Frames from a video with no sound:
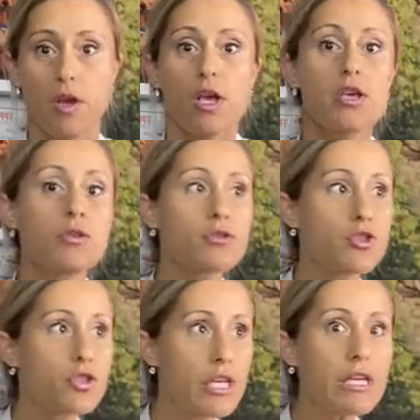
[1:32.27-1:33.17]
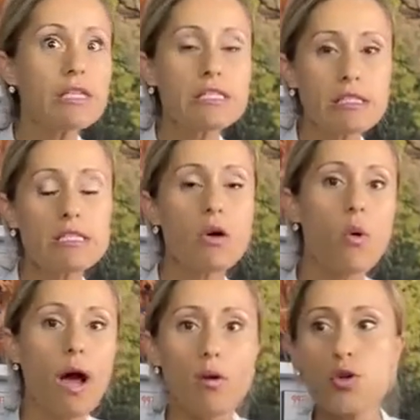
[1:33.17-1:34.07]
Here is the deal,
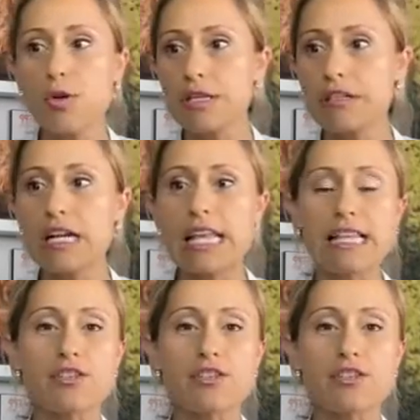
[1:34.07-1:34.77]
how you can clean